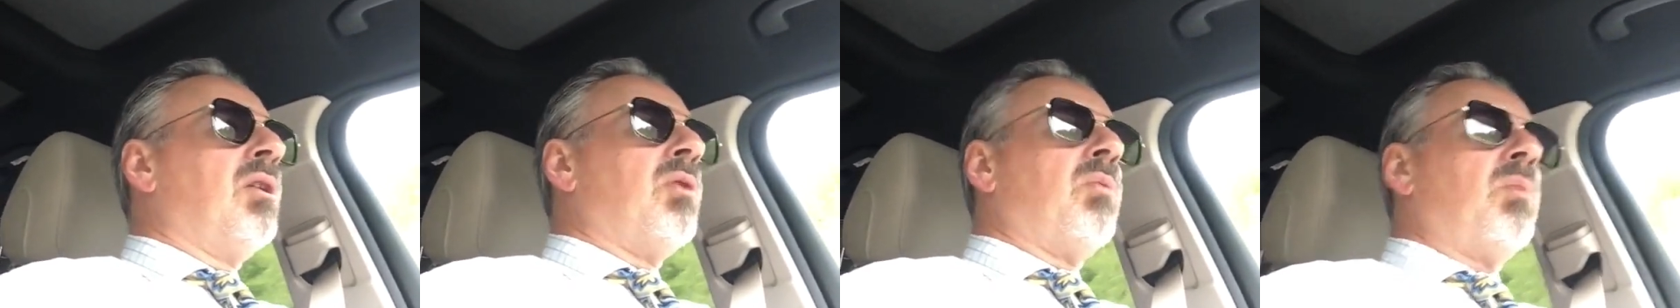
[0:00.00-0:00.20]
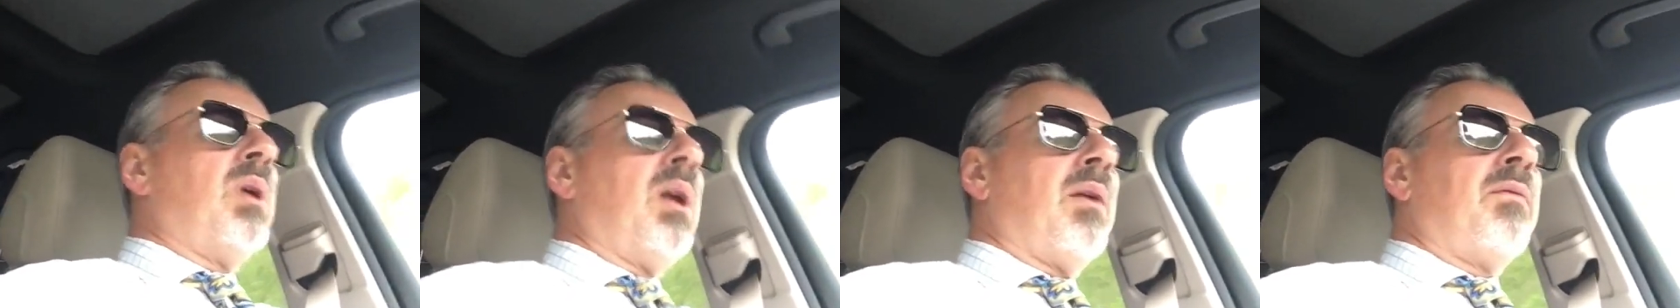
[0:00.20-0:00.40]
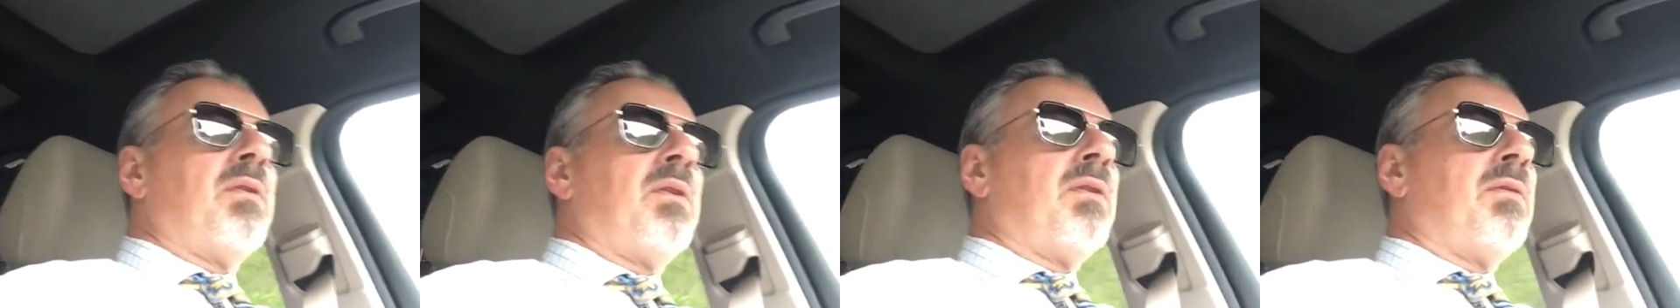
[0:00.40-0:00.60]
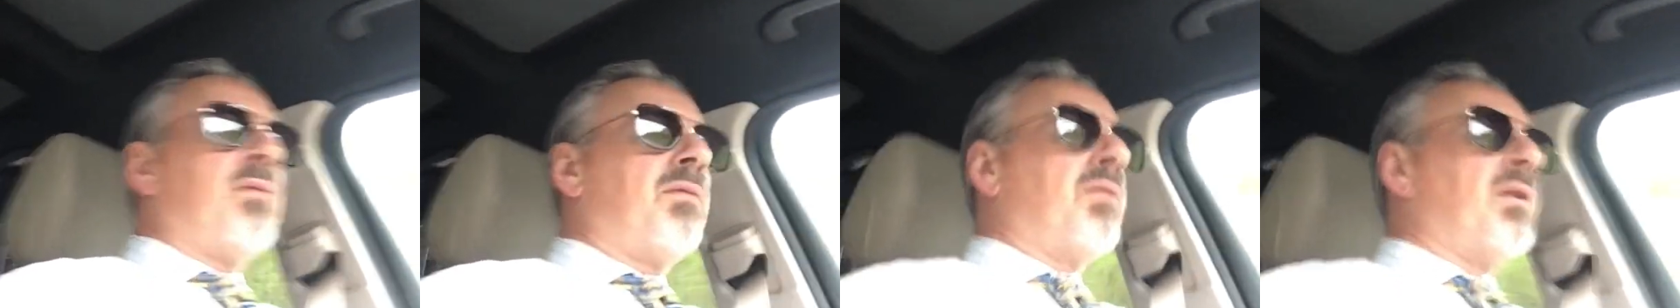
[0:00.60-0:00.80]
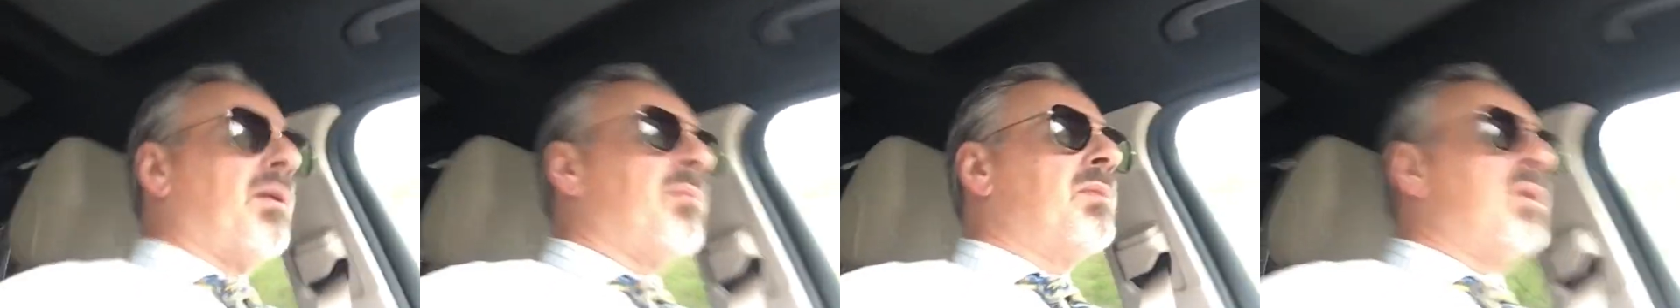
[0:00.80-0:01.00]
We have the
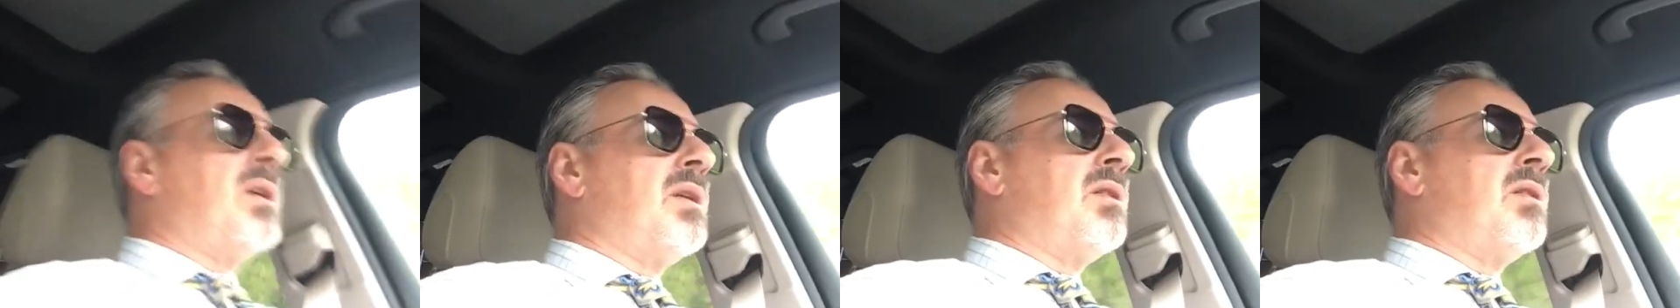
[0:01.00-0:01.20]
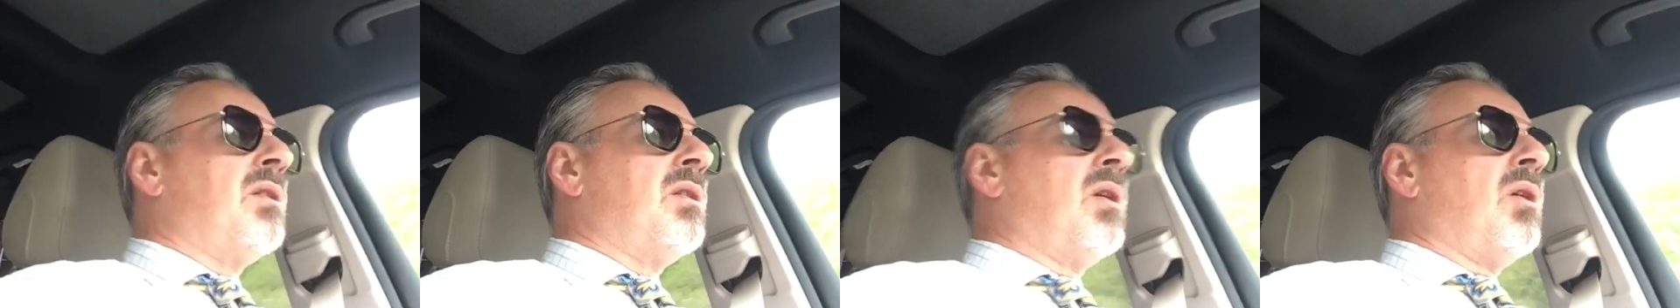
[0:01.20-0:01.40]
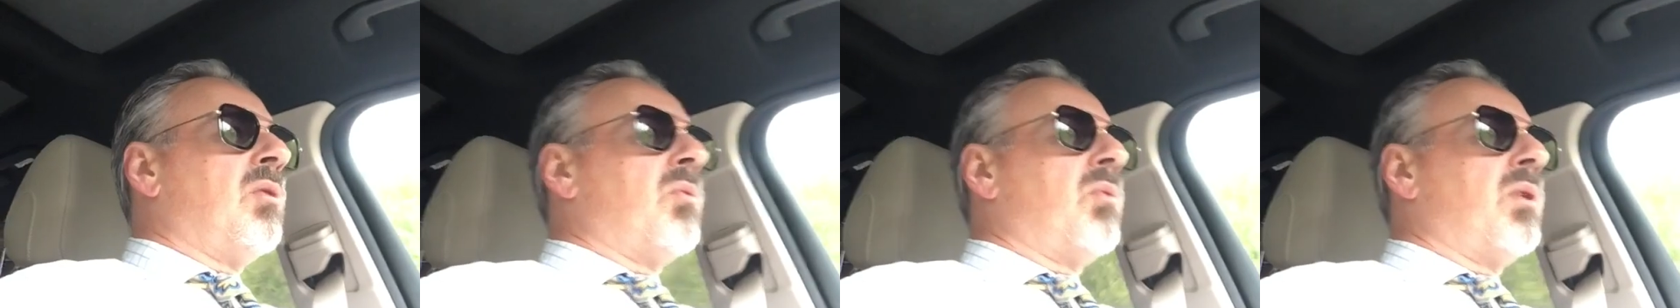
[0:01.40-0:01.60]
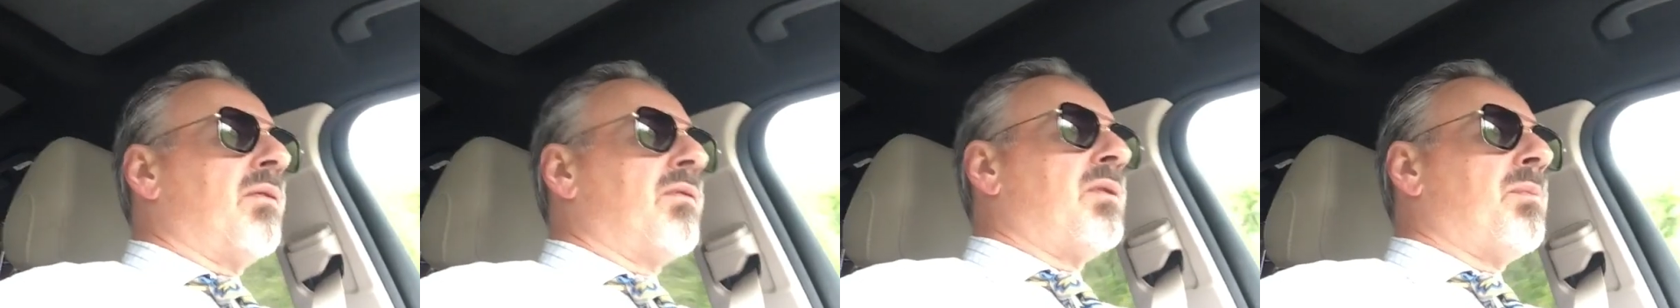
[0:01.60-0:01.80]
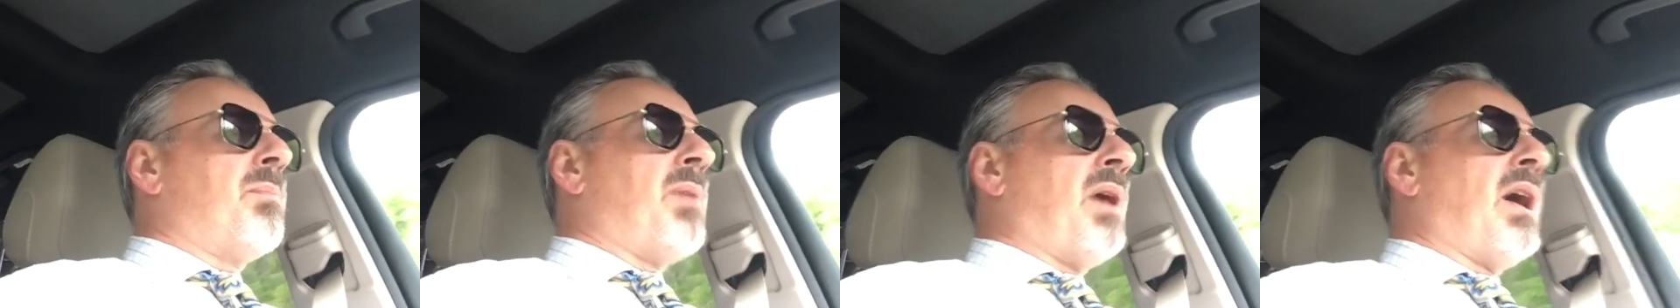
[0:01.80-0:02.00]
feminine, we
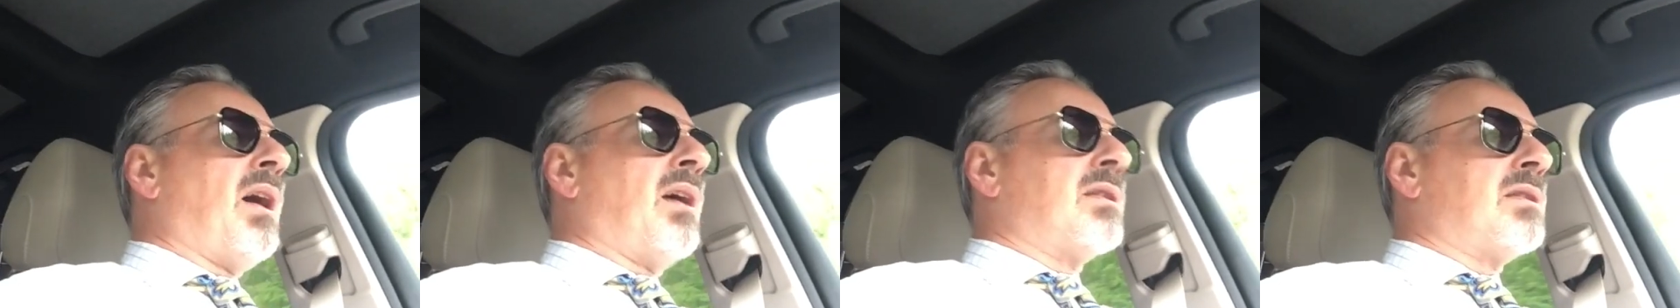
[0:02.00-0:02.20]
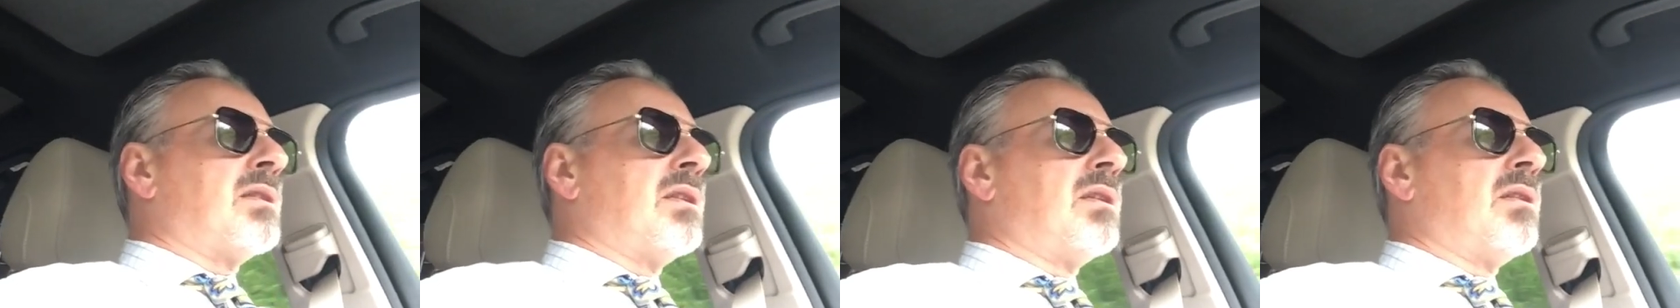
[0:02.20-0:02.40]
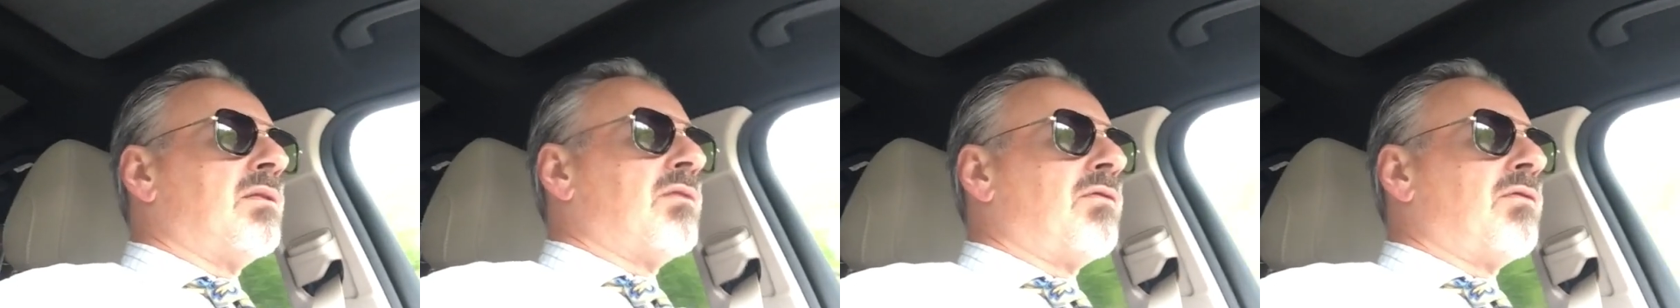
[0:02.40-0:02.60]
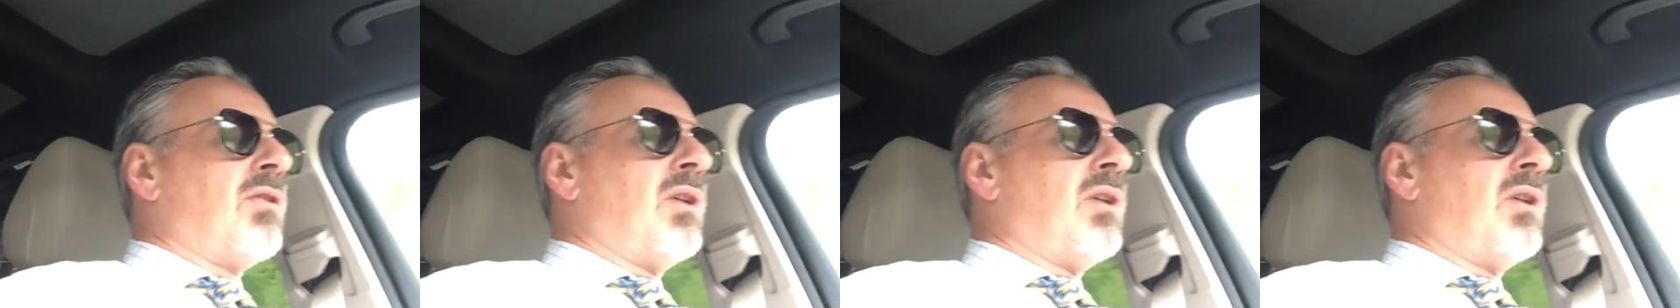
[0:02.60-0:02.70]
have the positive,